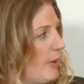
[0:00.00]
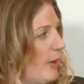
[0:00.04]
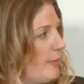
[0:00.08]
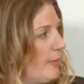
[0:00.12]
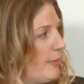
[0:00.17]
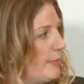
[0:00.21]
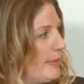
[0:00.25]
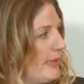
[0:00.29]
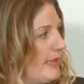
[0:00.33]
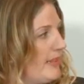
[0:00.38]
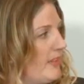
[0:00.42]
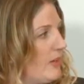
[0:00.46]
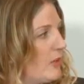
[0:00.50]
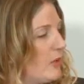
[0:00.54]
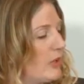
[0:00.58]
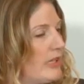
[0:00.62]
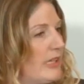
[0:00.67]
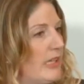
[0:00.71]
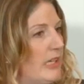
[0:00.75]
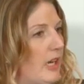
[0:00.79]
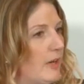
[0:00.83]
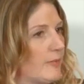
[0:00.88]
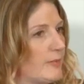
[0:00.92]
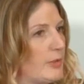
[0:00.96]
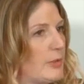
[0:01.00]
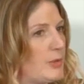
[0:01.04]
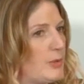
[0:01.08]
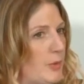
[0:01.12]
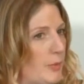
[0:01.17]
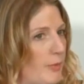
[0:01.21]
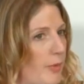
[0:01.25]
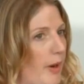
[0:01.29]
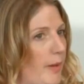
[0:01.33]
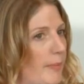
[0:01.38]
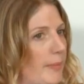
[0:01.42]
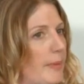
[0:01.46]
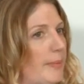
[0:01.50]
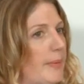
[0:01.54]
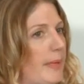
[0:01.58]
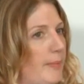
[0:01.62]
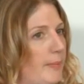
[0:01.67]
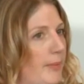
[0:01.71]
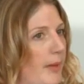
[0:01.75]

probably. The early doctors were probably